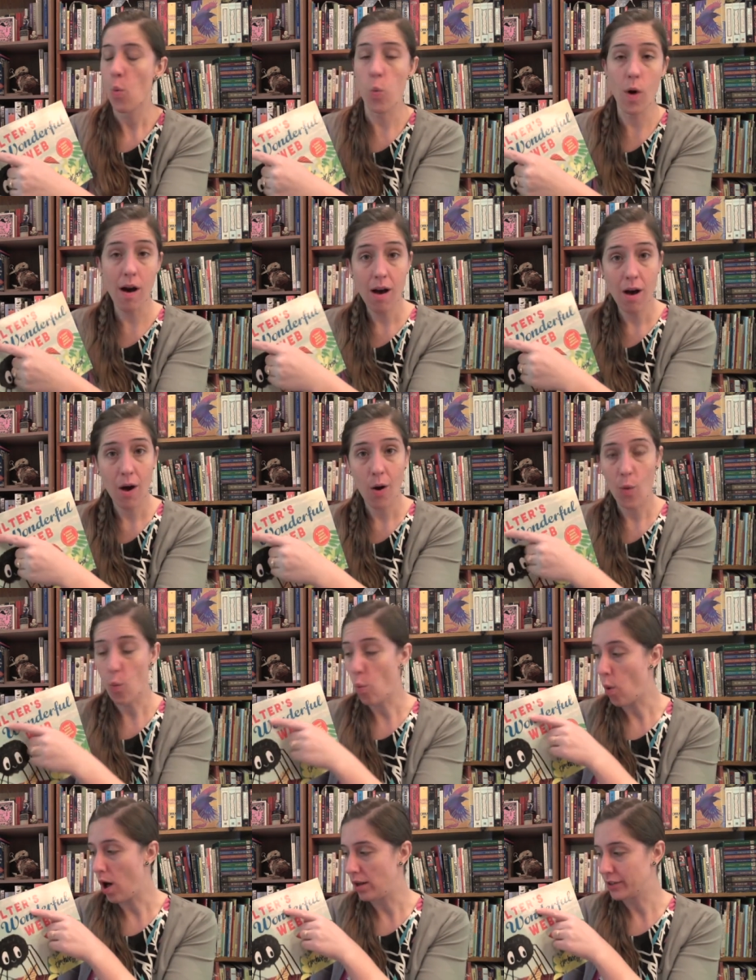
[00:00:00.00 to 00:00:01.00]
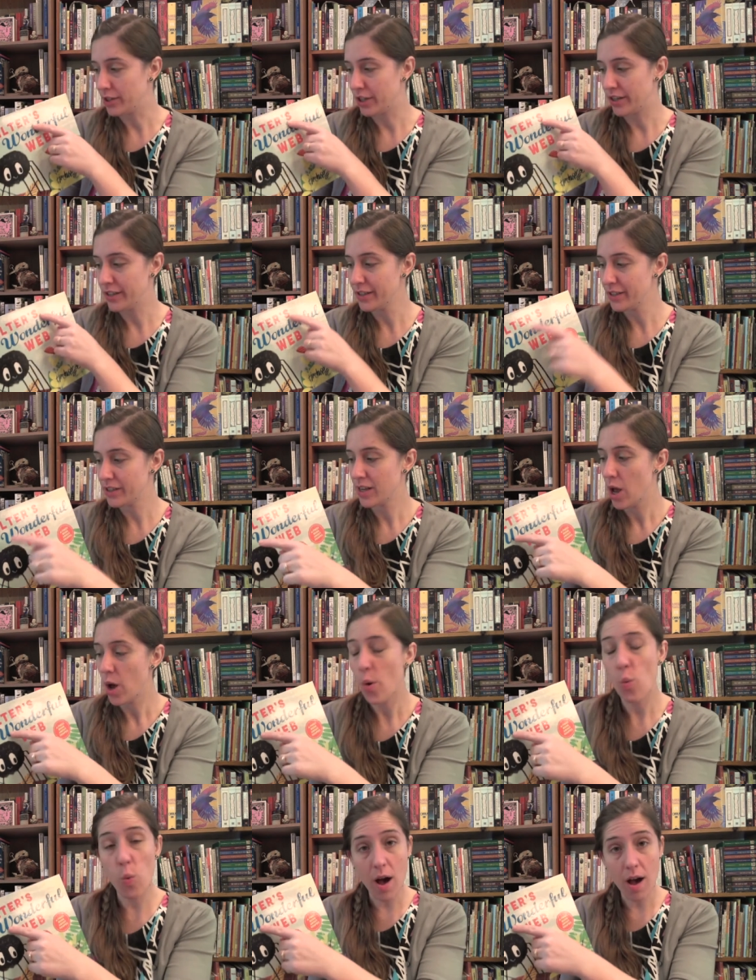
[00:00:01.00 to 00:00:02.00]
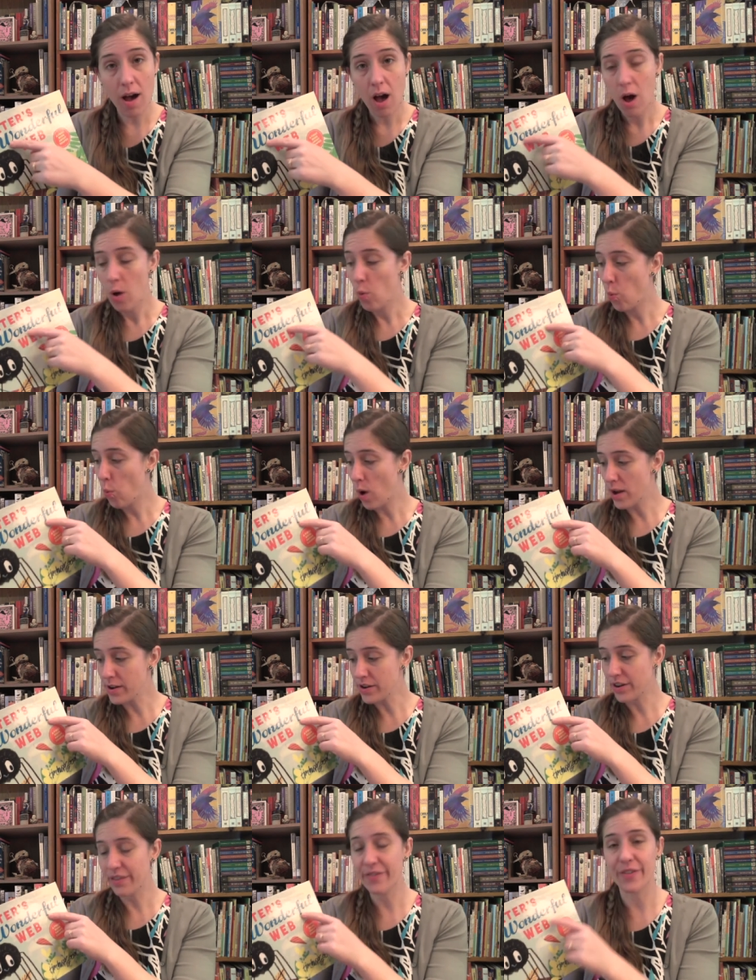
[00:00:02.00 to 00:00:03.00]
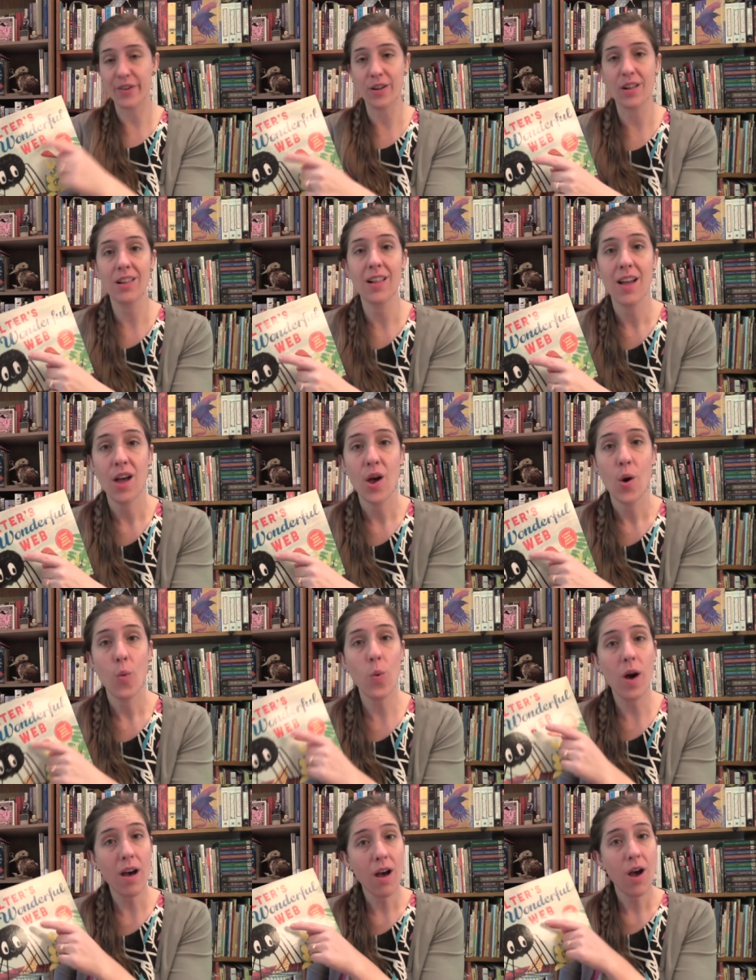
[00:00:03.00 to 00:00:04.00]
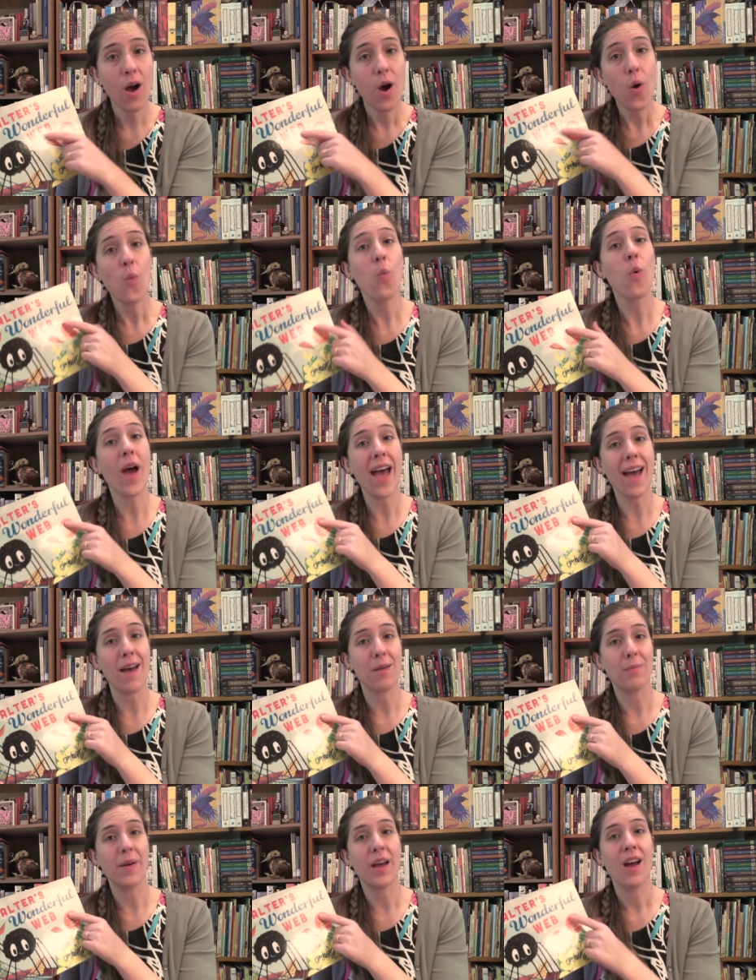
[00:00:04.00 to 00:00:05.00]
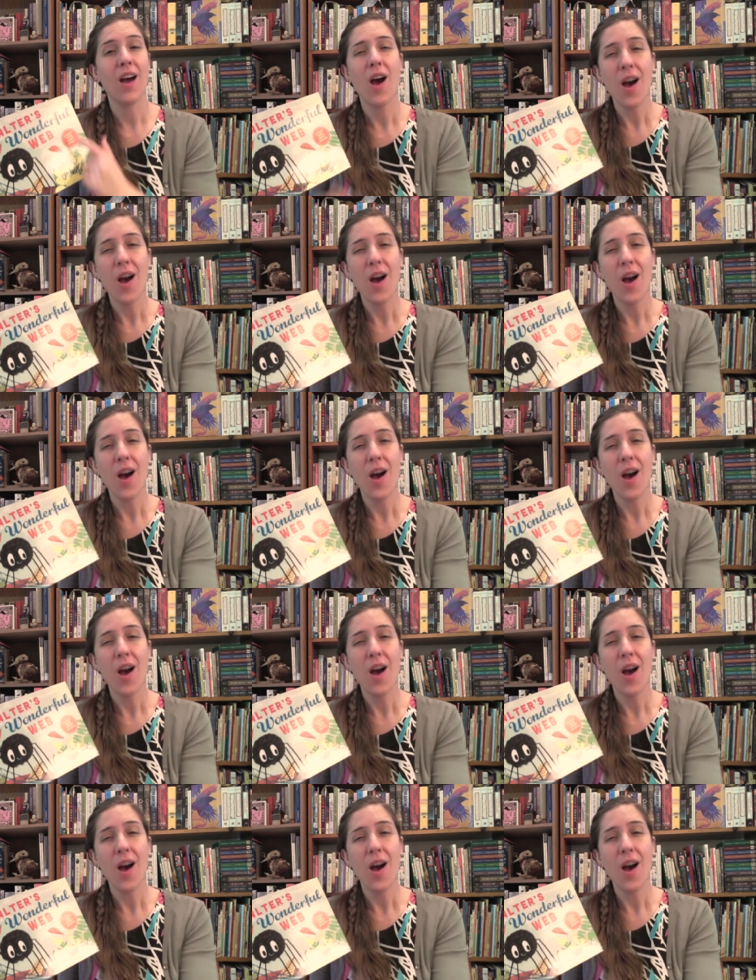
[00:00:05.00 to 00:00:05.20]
W Walters, w wonderful, w web.